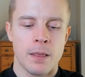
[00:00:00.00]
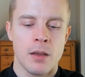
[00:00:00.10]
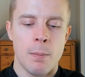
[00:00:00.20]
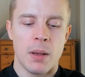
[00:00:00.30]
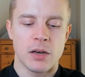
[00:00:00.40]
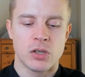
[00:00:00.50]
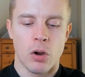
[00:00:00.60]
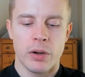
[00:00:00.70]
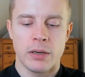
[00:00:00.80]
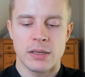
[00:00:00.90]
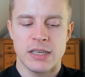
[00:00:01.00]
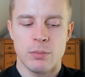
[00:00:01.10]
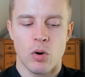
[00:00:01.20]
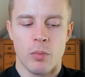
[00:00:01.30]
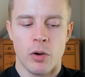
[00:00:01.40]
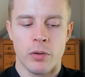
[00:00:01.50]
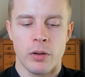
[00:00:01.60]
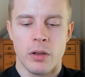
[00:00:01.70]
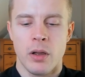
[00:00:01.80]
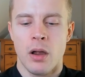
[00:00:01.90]
Melatonin, the sleep hormone,
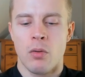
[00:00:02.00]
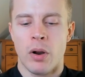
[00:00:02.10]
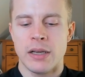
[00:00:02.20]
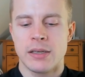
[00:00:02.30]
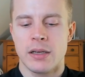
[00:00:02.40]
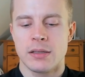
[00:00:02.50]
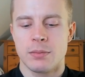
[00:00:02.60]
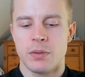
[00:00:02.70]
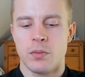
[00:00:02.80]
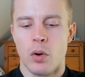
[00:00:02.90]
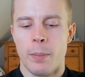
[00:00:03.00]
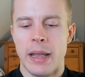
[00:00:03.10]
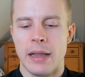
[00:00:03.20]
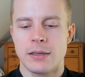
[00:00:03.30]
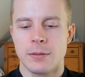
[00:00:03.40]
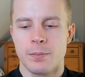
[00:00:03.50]
rises before bed